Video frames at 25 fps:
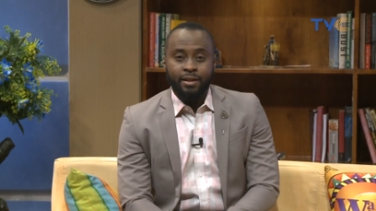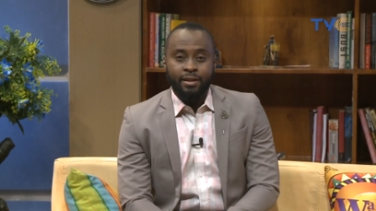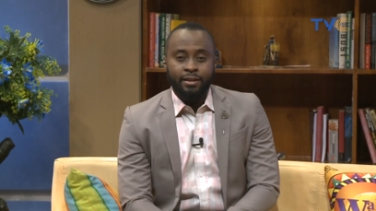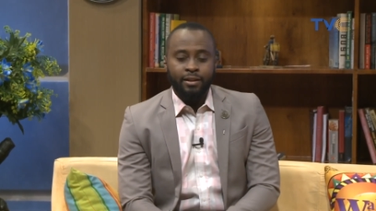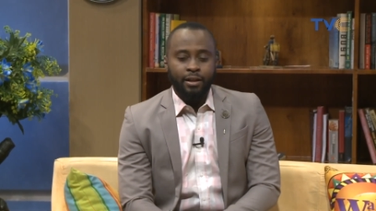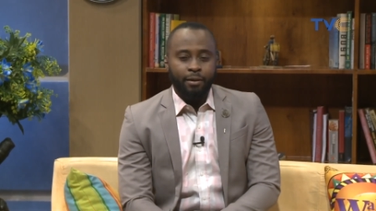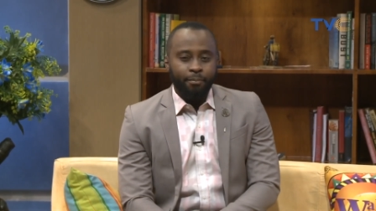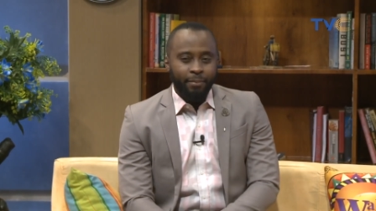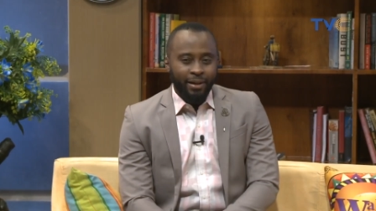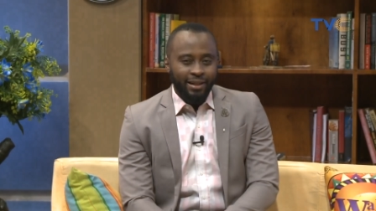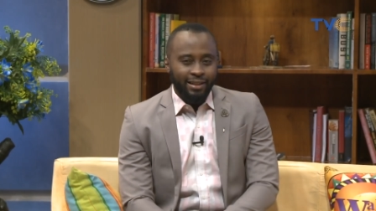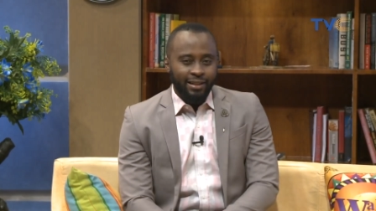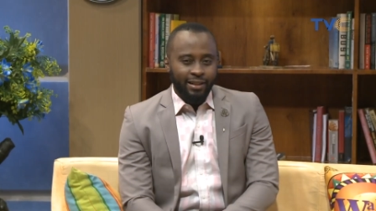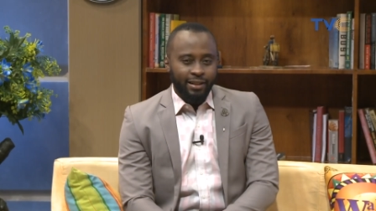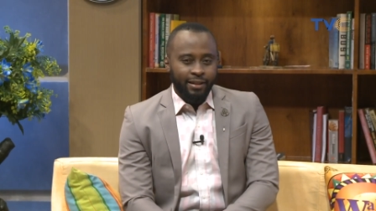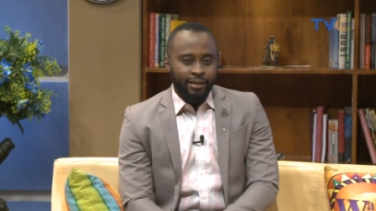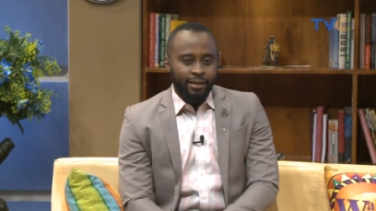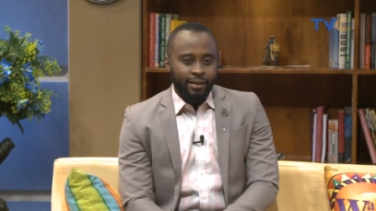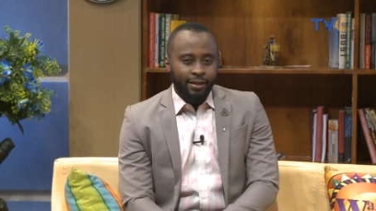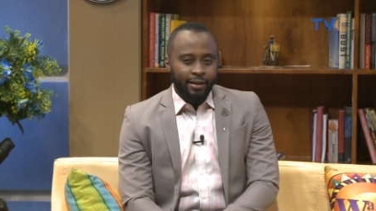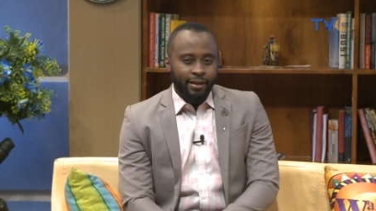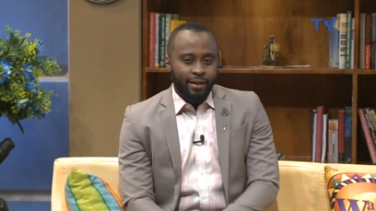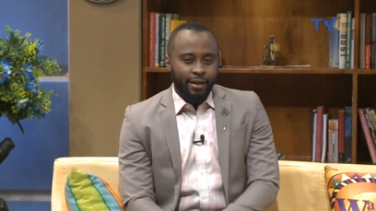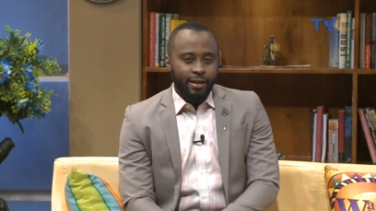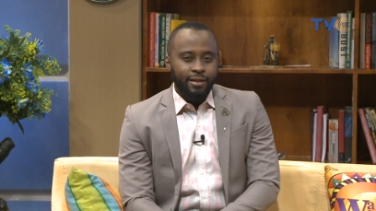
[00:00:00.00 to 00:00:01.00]
Now, Medlin
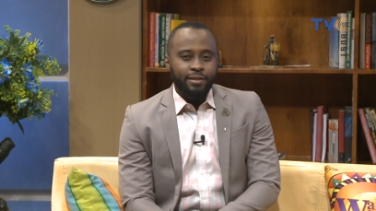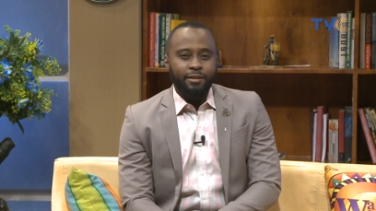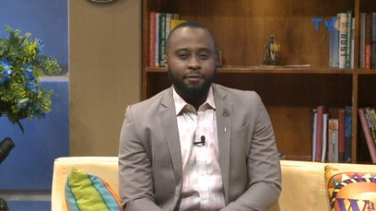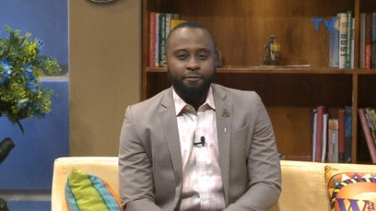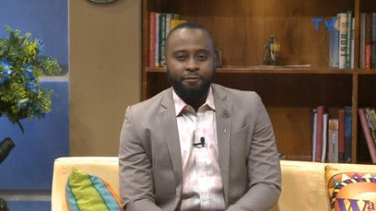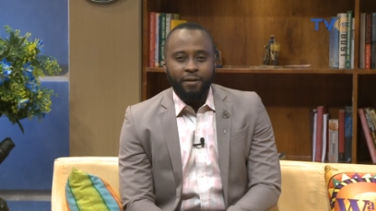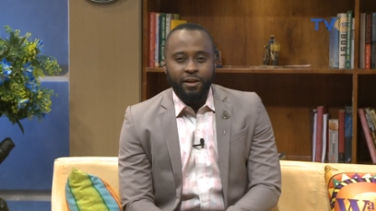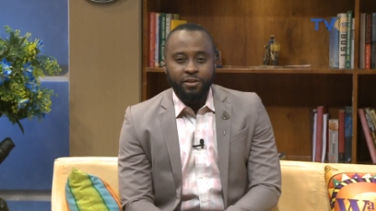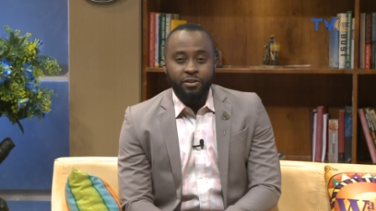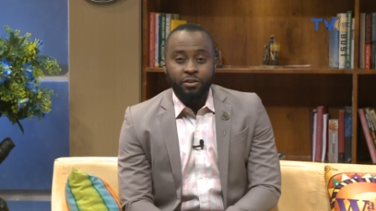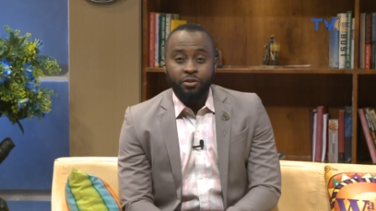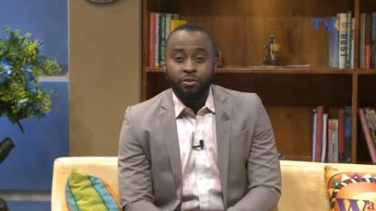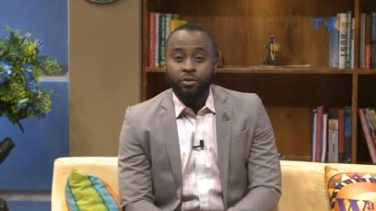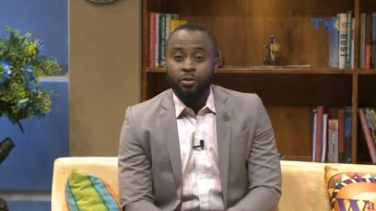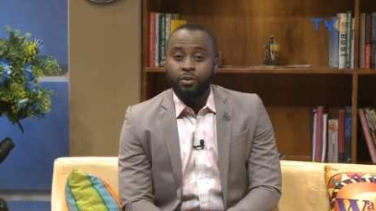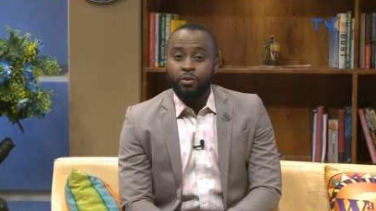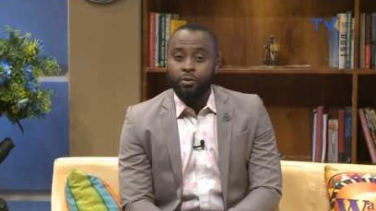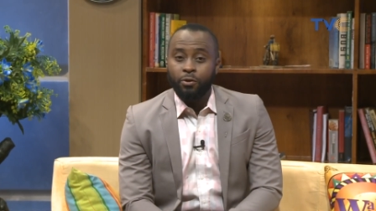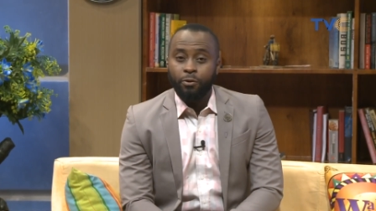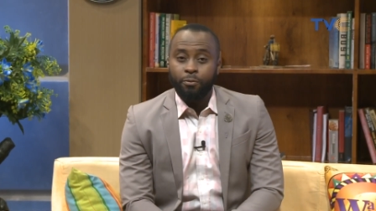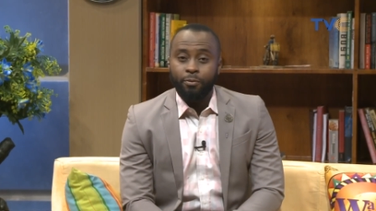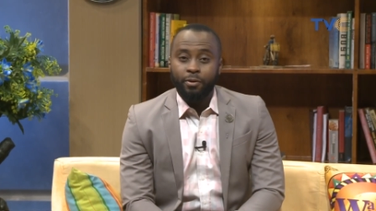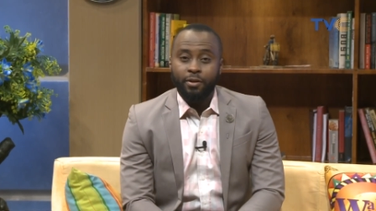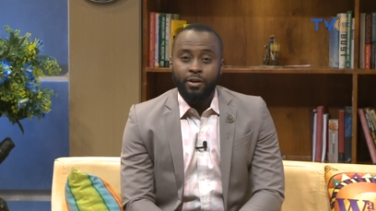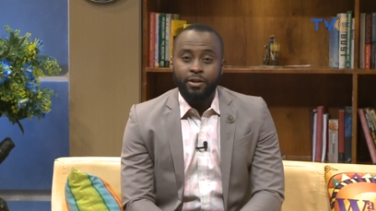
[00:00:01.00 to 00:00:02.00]
is a fashion
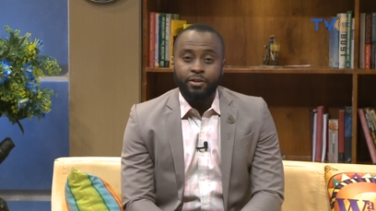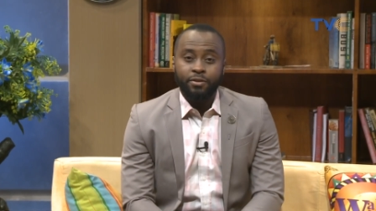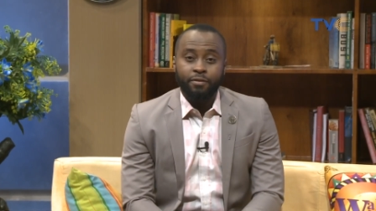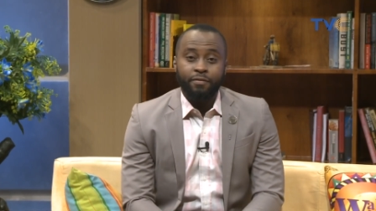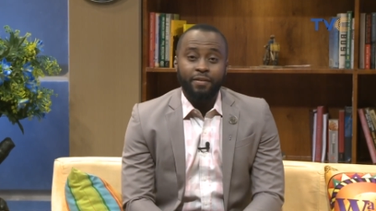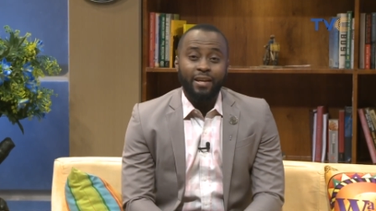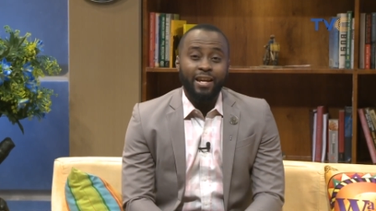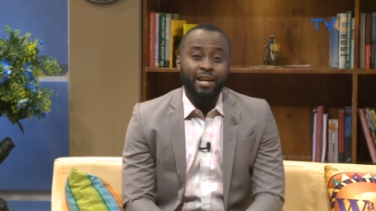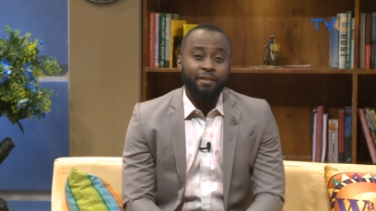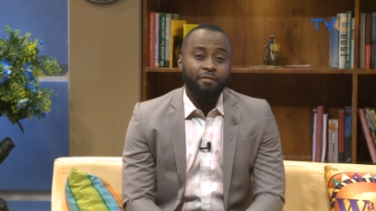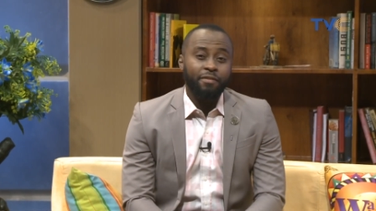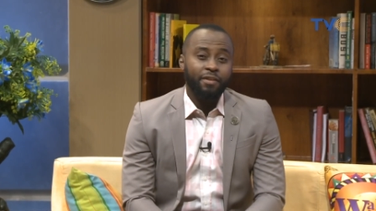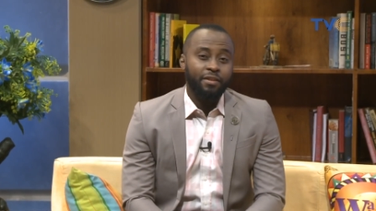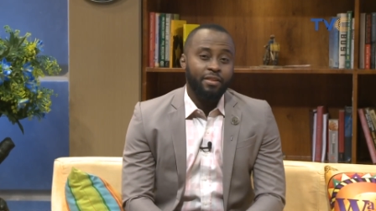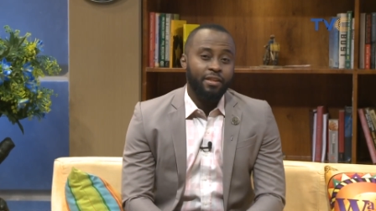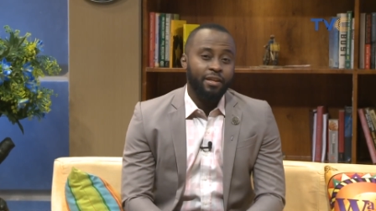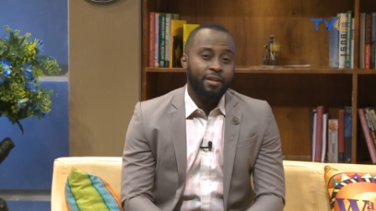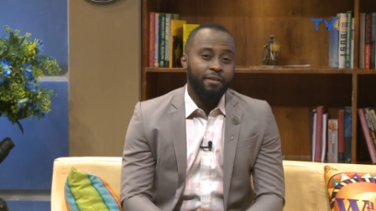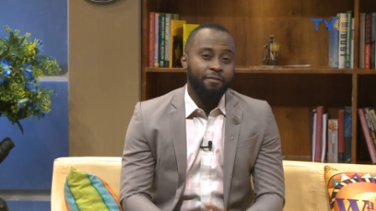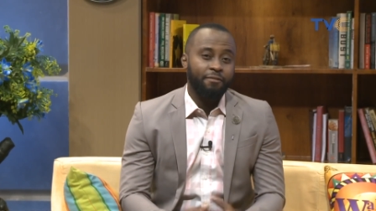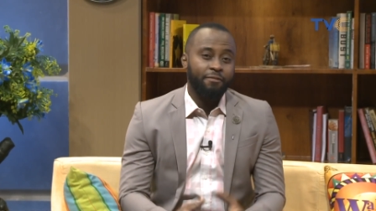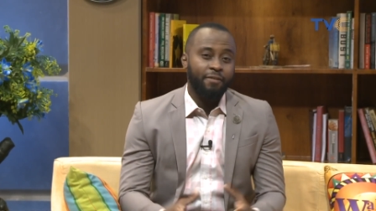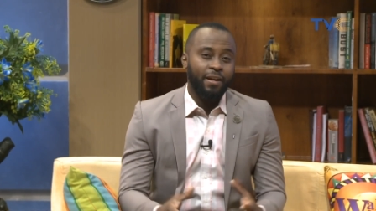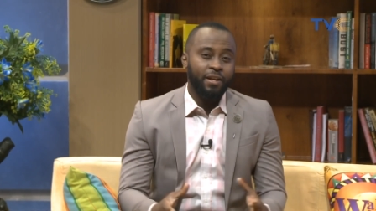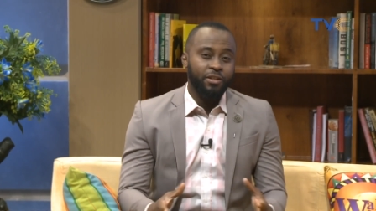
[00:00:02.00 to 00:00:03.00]
conglomerate of
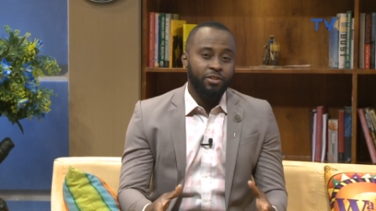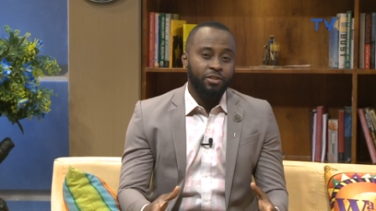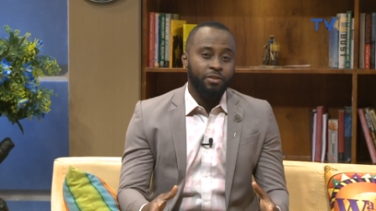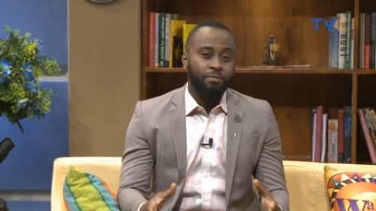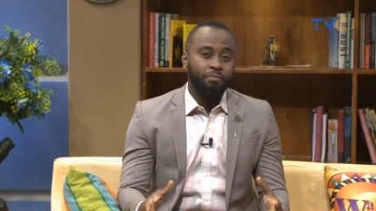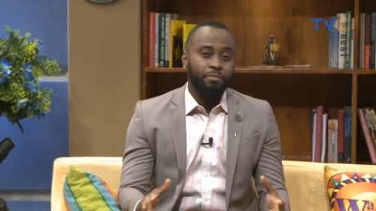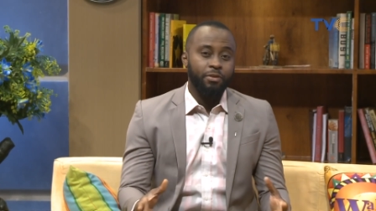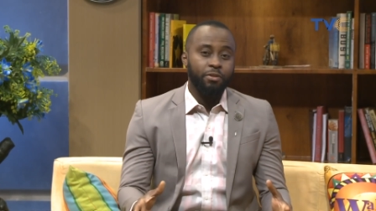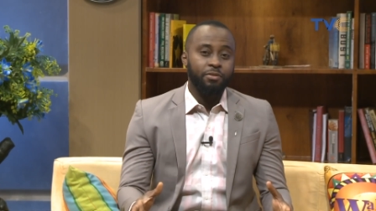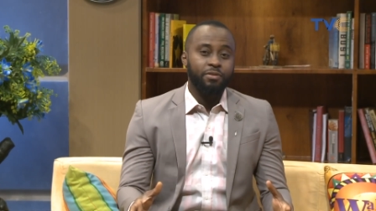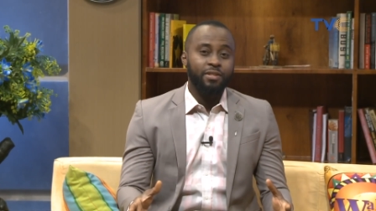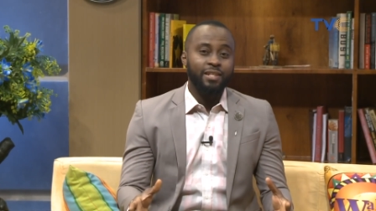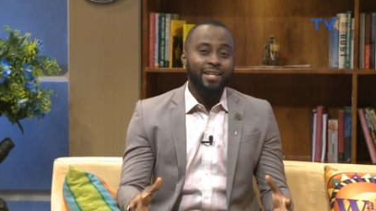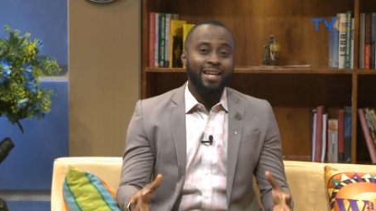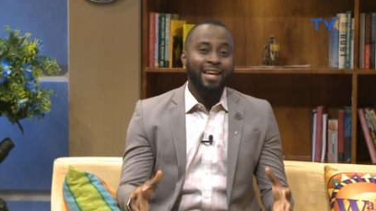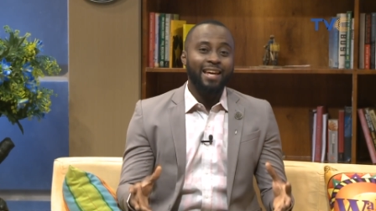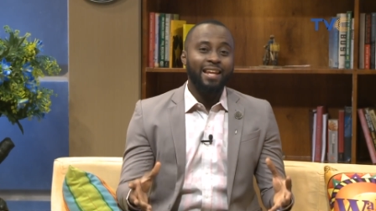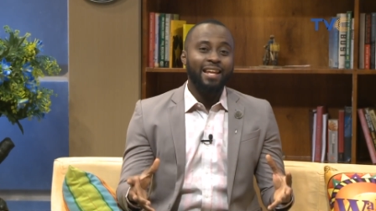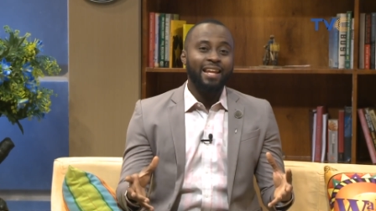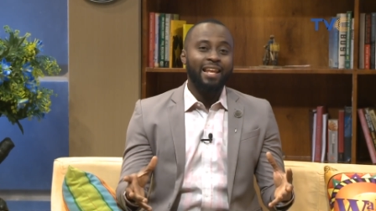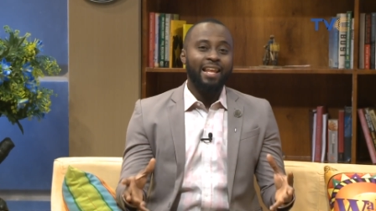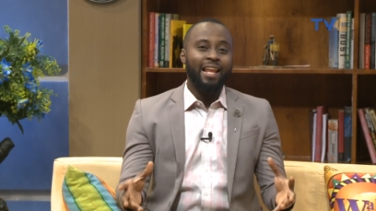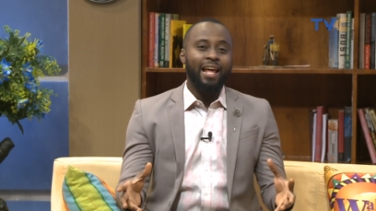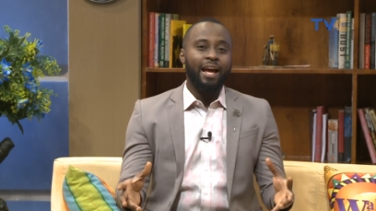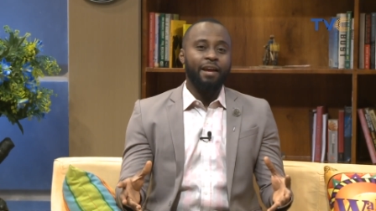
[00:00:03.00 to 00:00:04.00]
everything fashion, beauty,
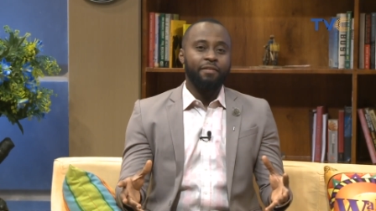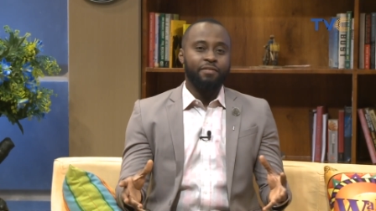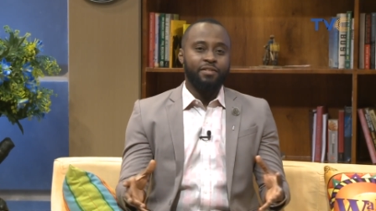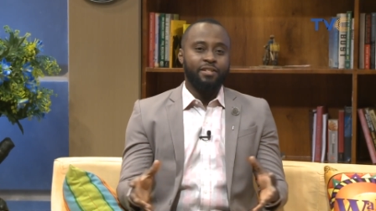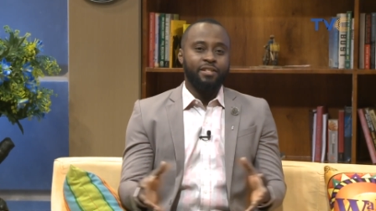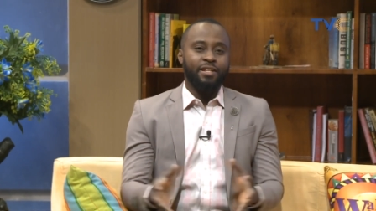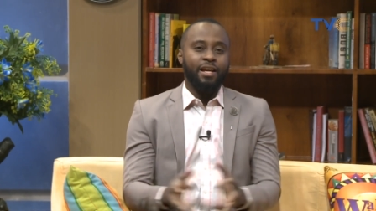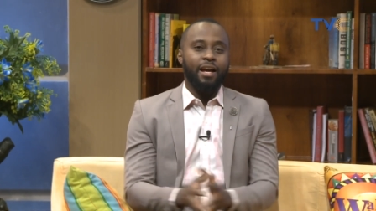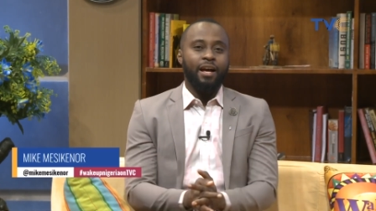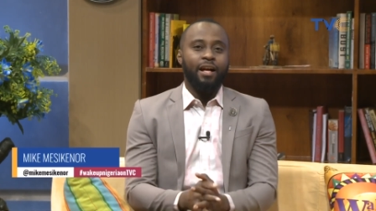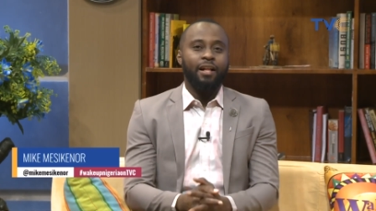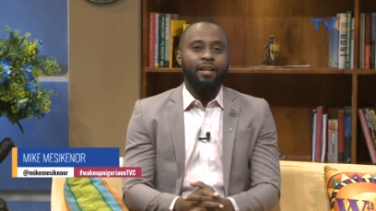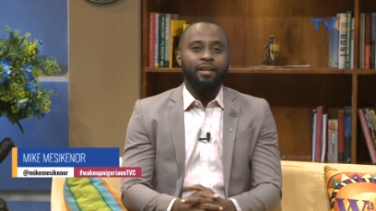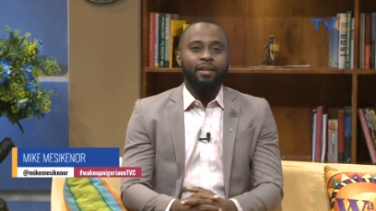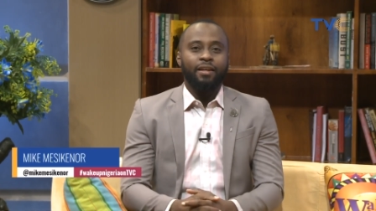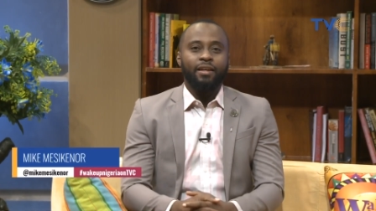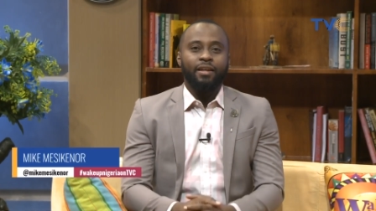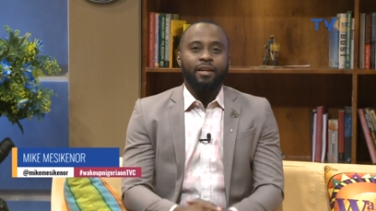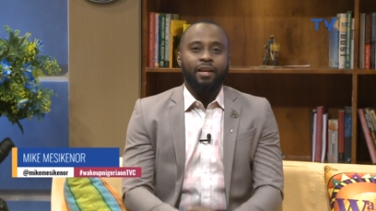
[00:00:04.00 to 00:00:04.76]
and lifestyle.